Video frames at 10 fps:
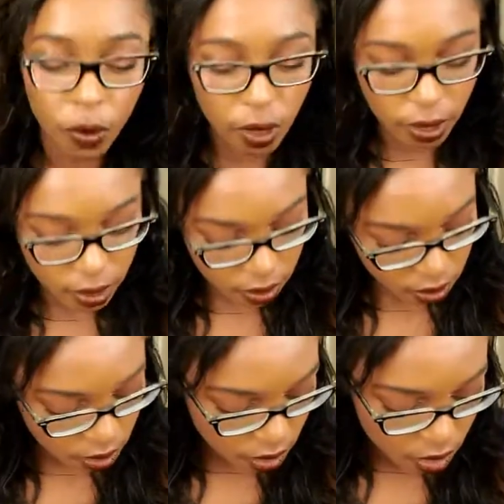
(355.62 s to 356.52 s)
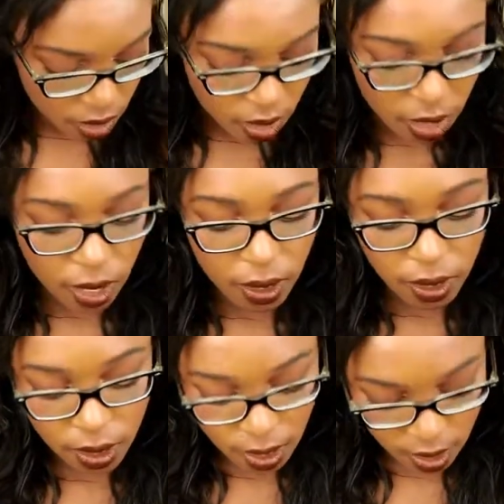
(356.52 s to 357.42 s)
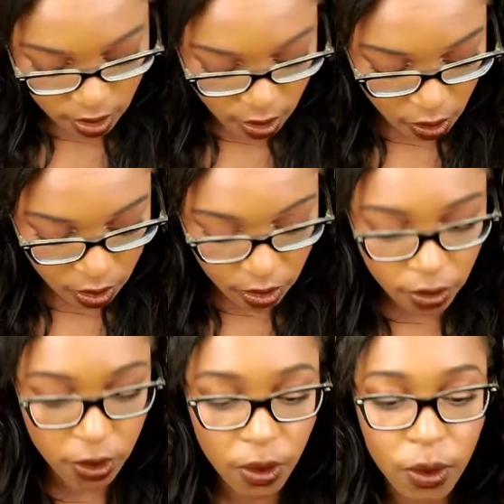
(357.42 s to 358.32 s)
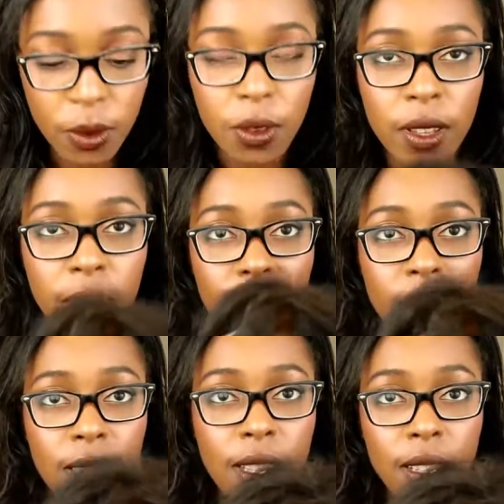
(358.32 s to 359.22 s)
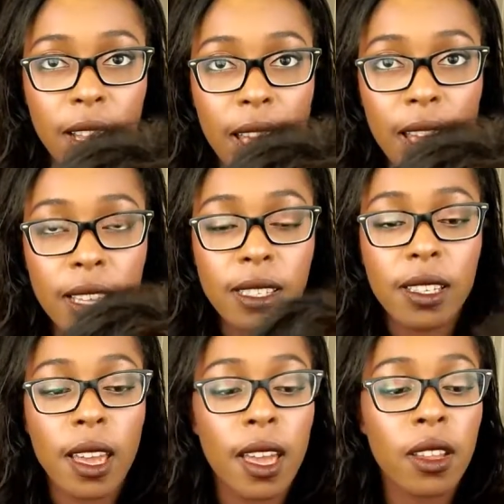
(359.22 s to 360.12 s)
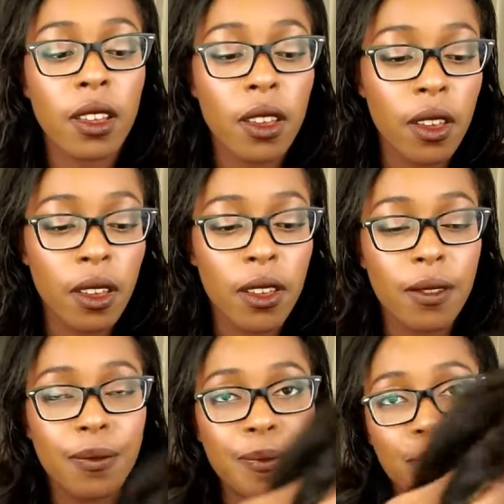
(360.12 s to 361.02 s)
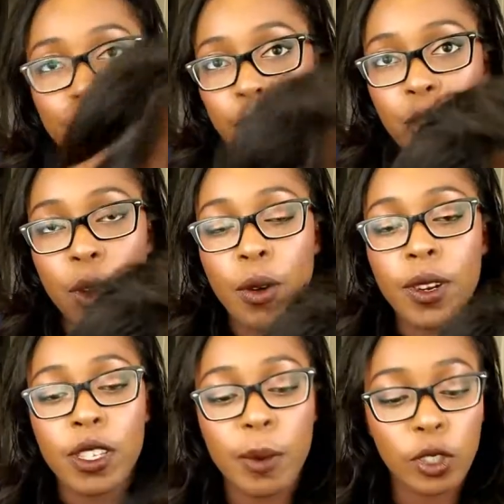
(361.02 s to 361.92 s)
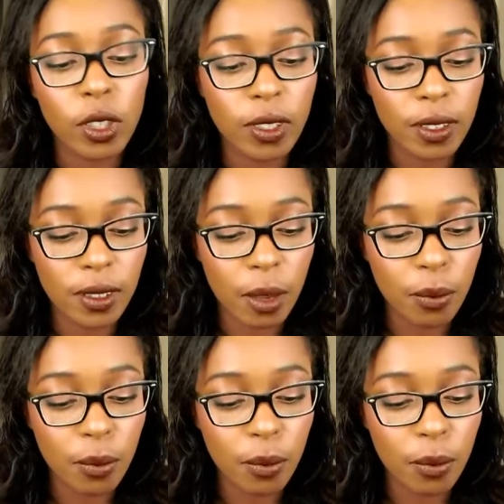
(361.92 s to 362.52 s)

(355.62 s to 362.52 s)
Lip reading: where is it? It's starting to, you can like see the lace, and so, and especially since they